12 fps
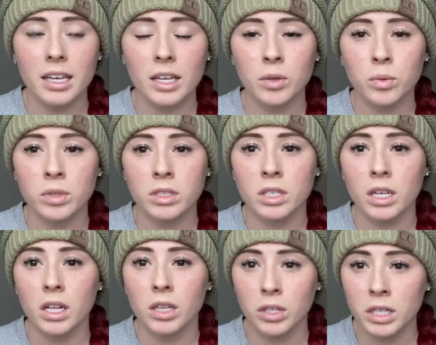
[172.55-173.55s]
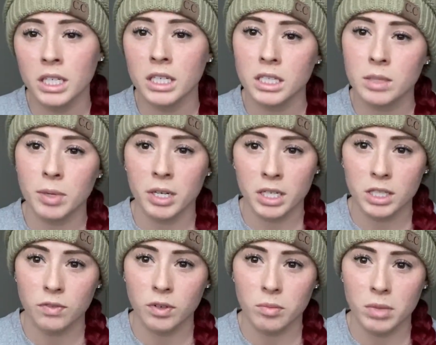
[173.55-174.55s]
It was a learning
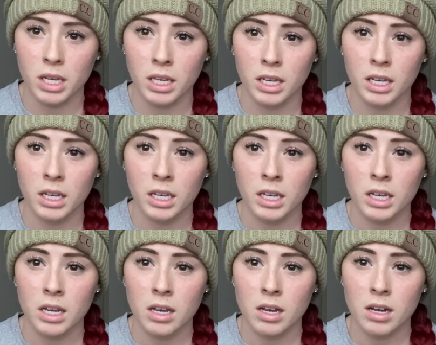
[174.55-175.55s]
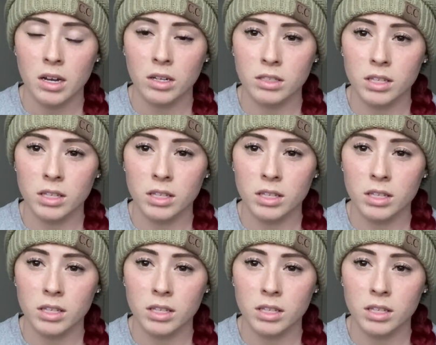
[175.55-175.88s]
experience for me on